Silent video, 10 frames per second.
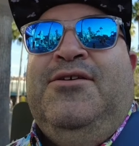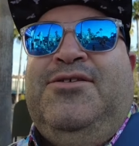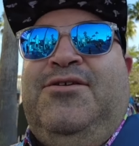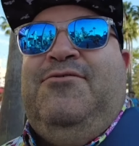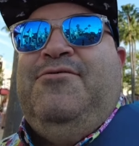
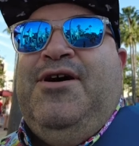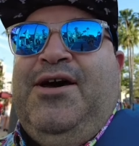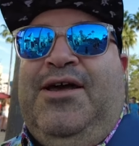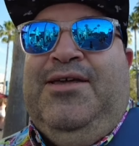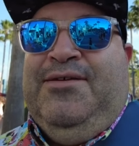So,
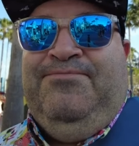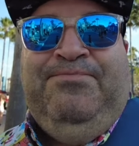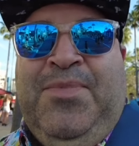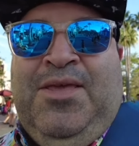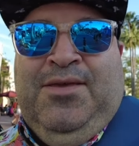uh,
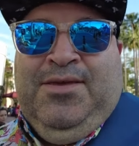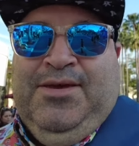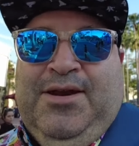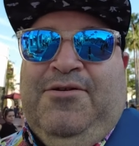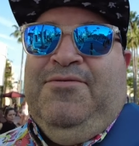
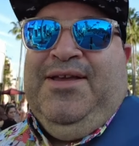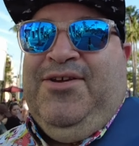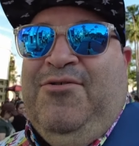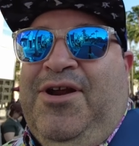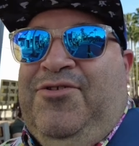you know, get to
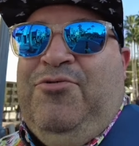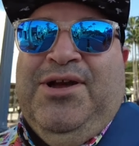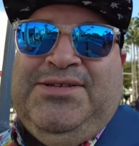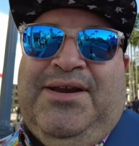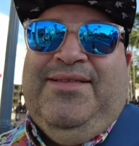go on it
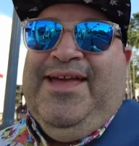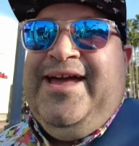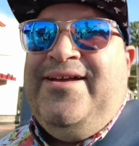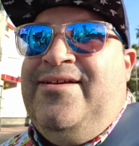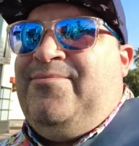twice in a
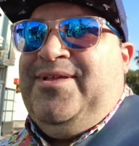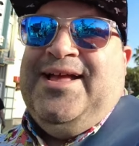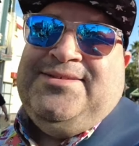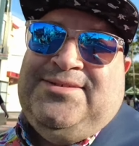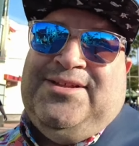day. I mean,
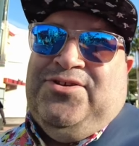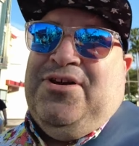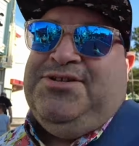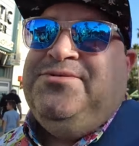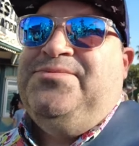that's that's
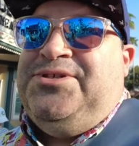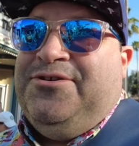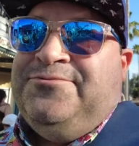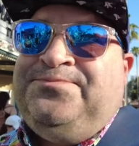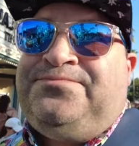awesome.
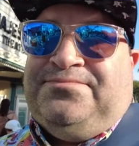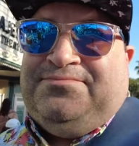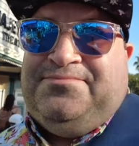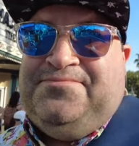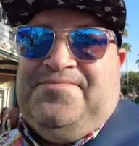So
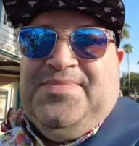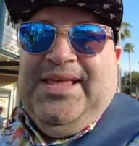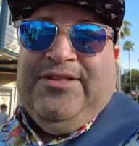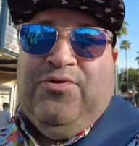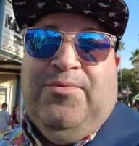
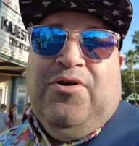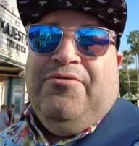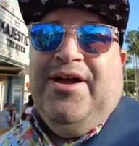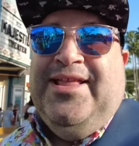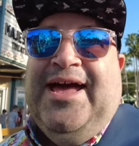that's where I'm going
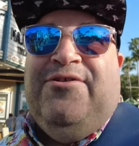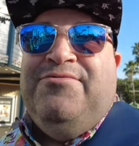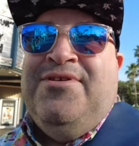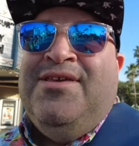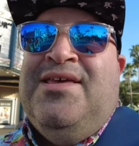right now.
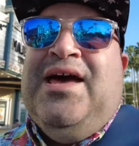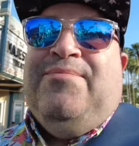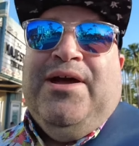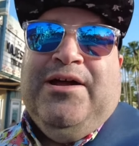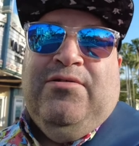
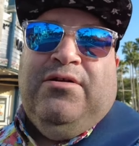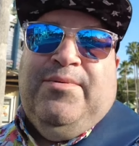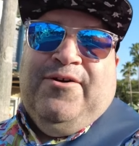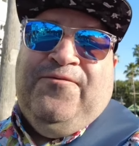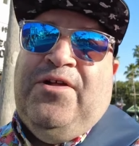I'm not going to worry
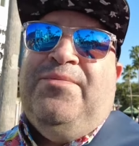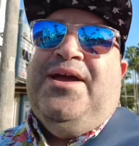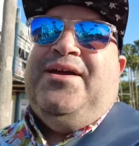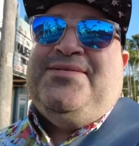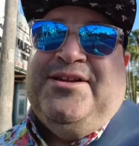about
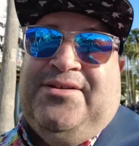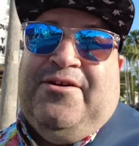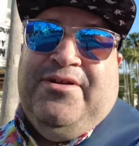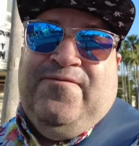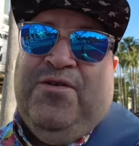filming it because I
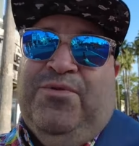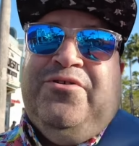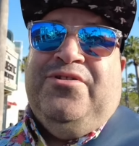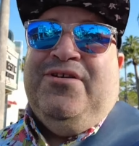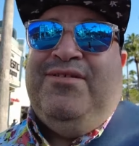already filmed it
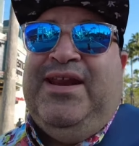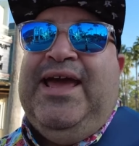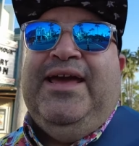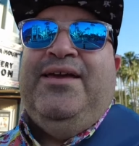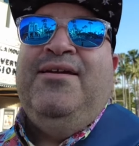earlier
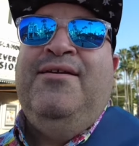today.